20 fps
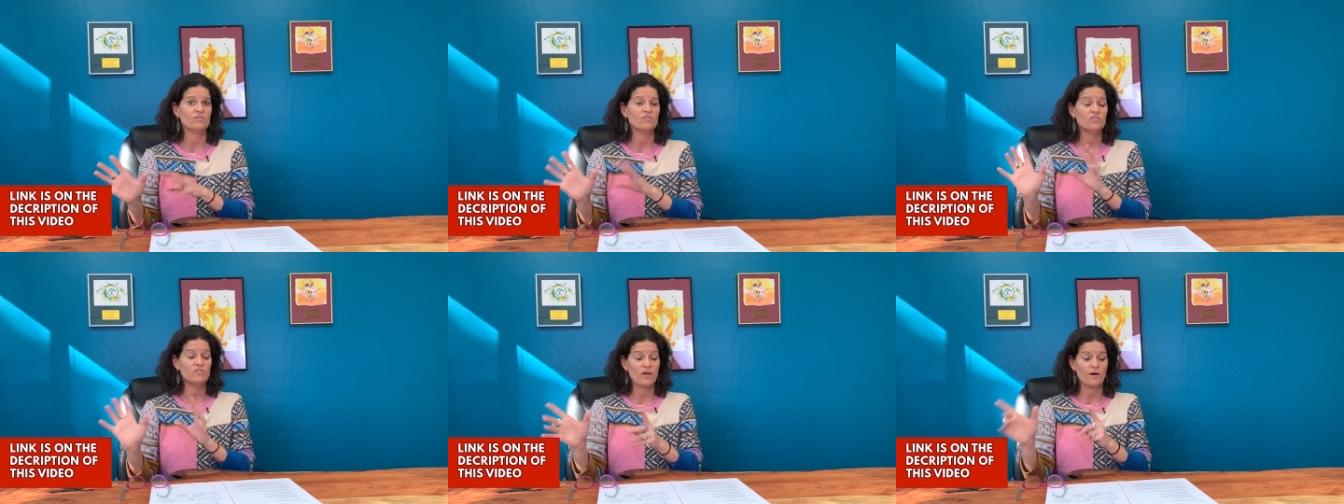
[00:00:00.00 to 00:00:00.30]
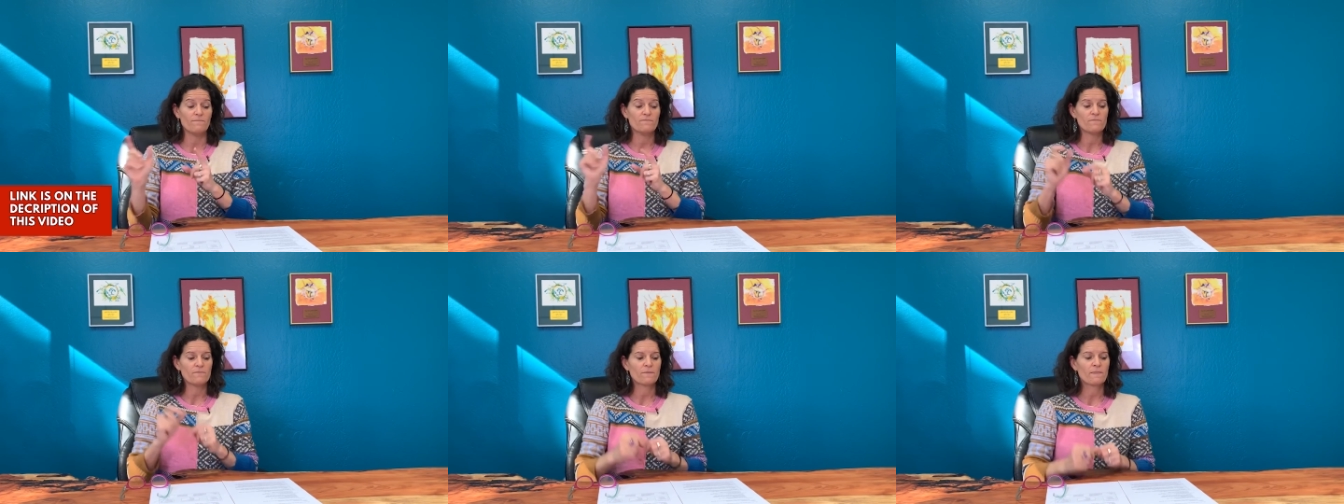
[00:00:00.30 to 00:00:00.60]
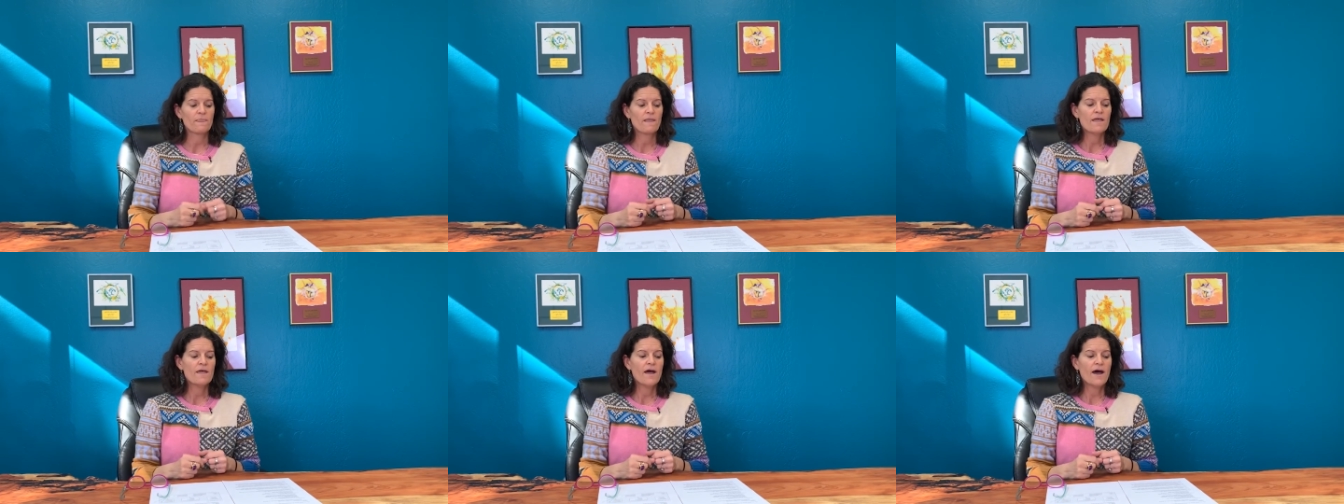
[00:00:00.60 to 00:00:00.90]
So,
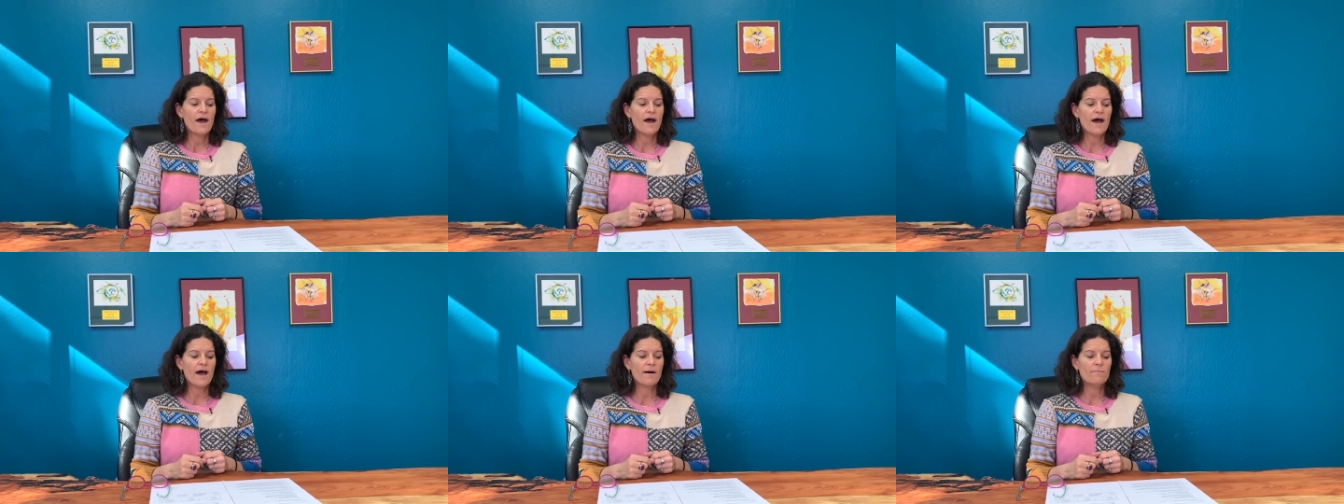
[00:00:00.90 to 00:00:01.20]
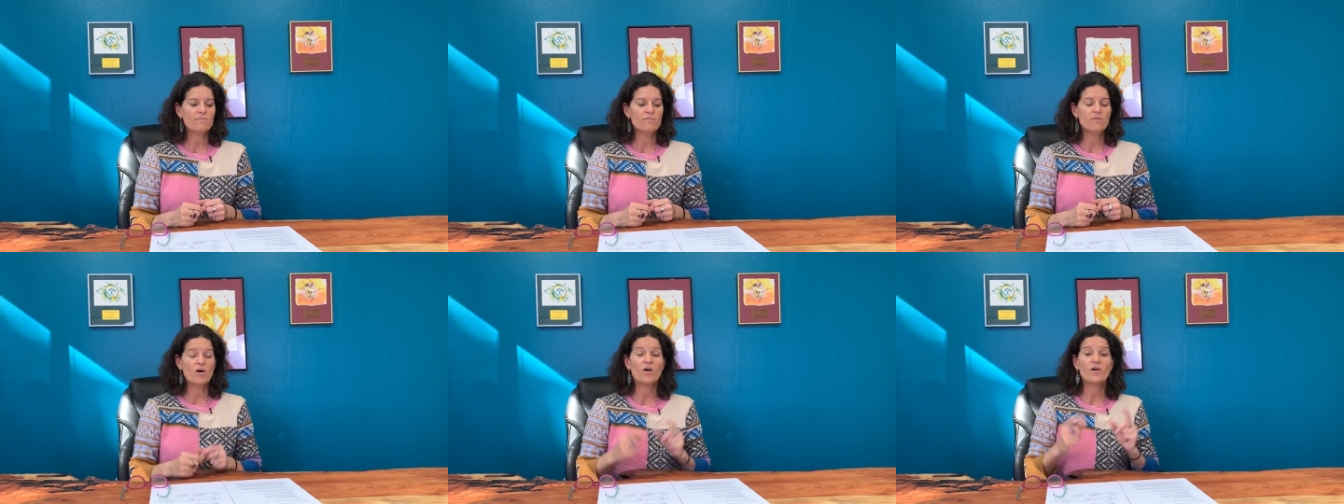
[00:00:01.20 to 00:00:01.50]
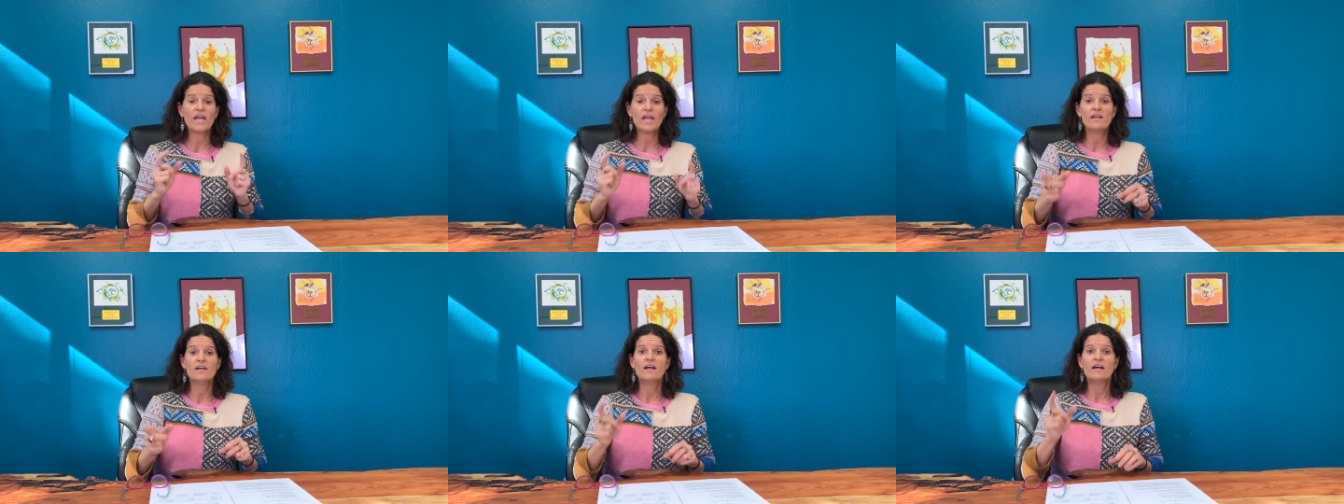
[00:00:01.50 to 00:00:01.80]
um,
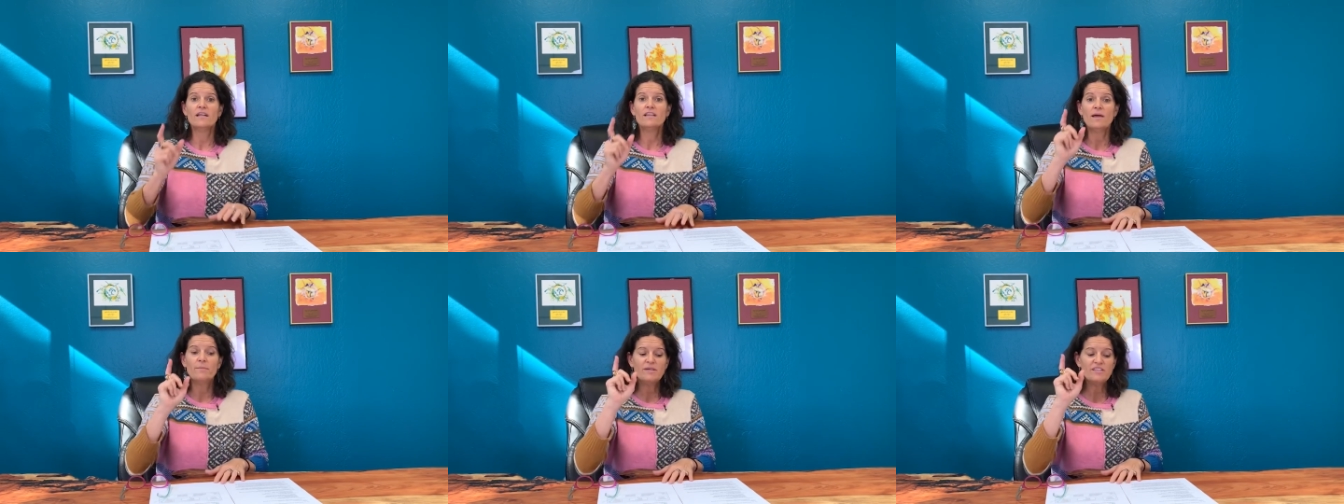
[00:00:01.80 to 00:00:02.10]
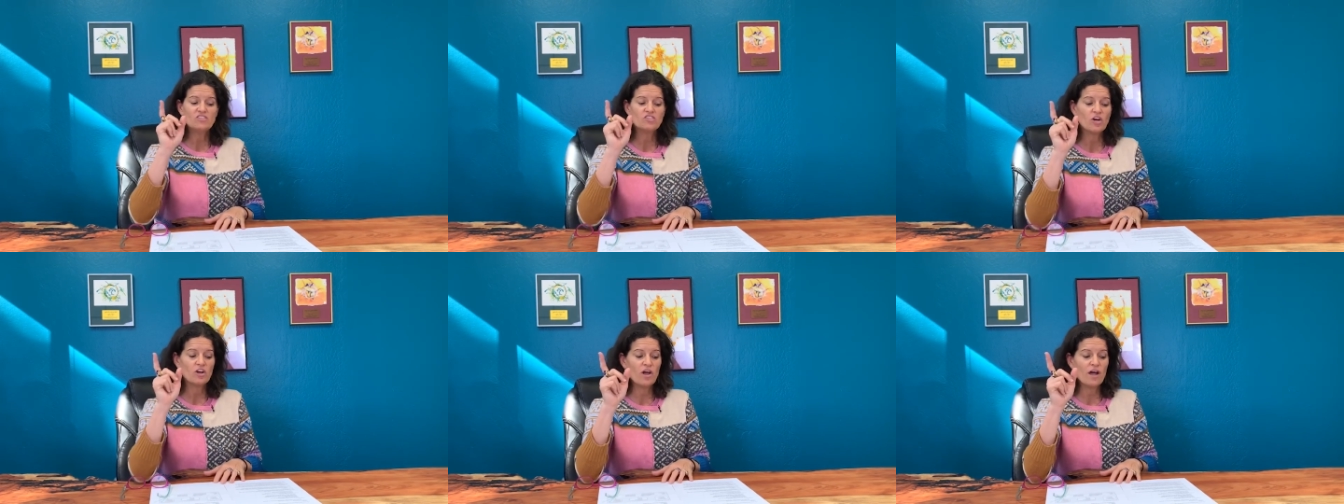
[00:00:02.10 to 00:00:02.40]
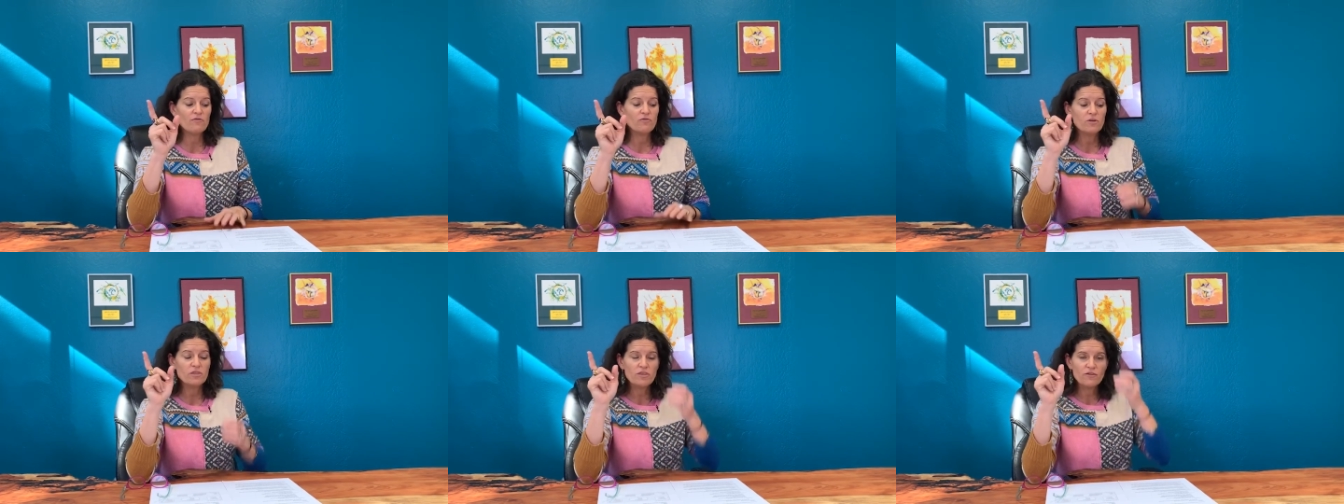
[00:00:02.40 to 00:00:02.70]
okay, let me start
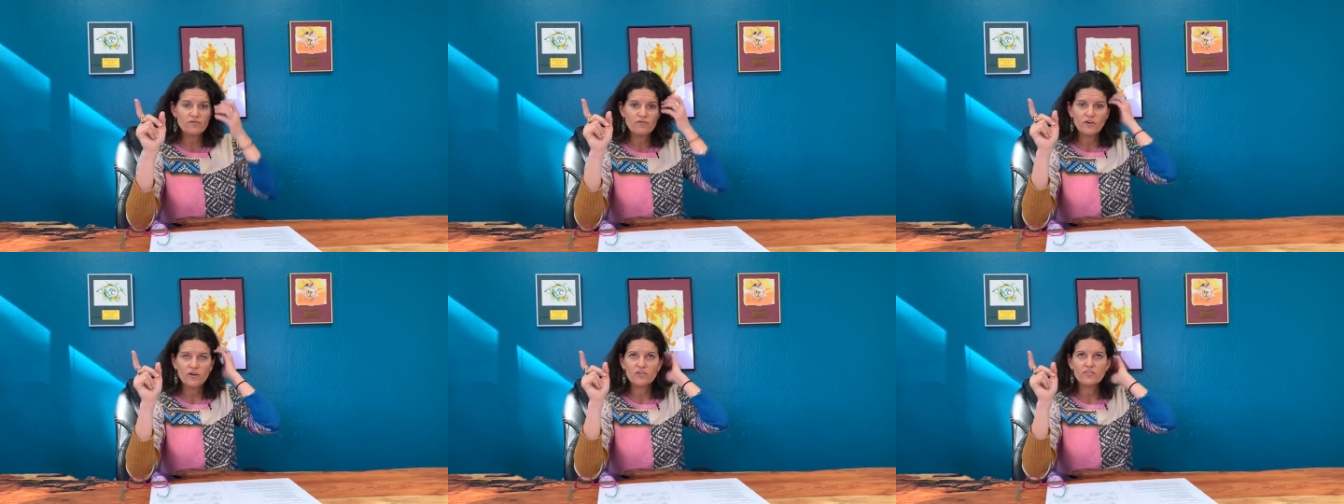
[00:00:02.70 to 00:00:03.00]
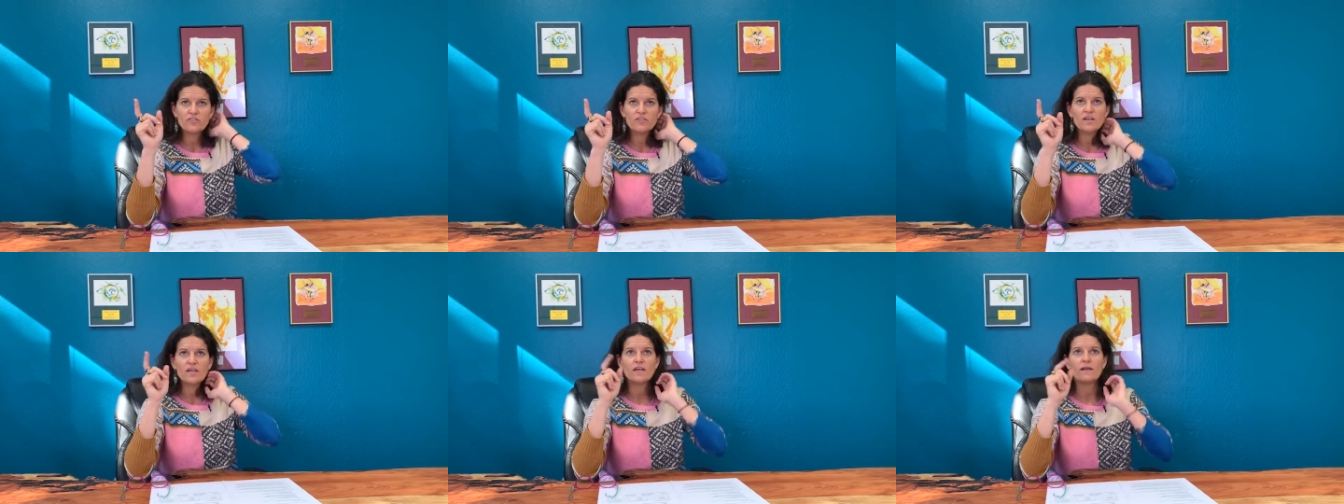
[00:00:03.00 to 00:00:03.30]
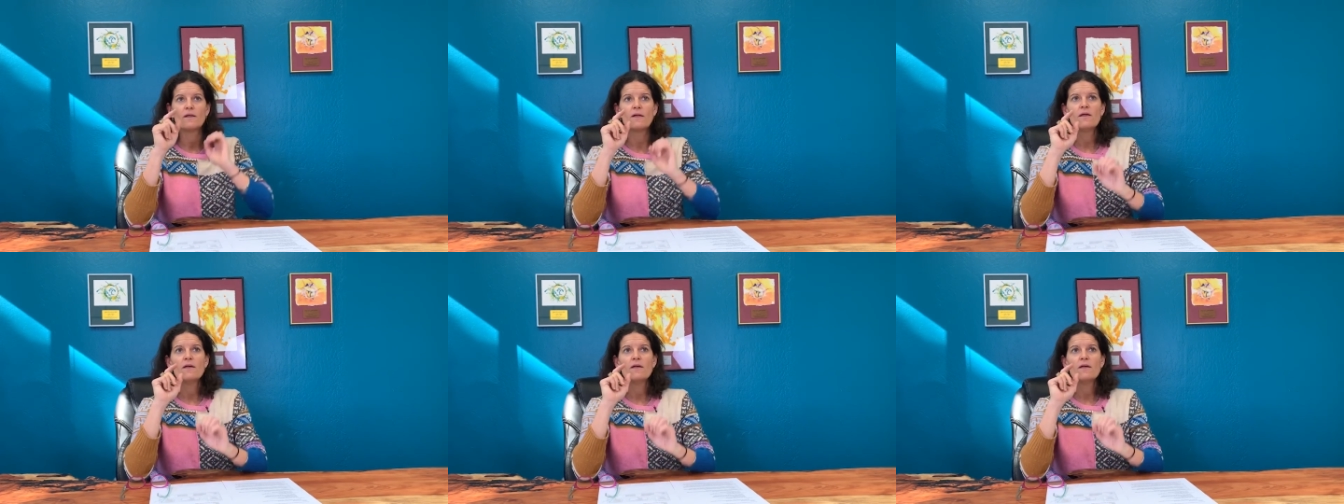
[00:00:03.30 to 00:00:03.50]
off with the first thing.